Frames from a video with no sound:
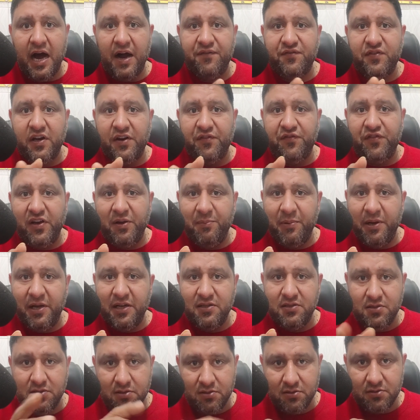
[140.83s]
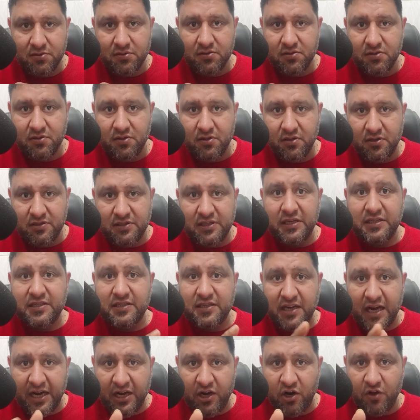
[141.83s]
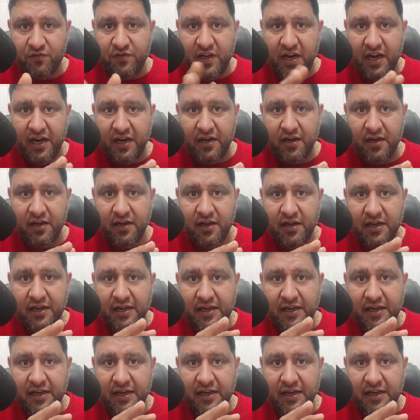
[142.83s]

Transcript: after females, this kind of that.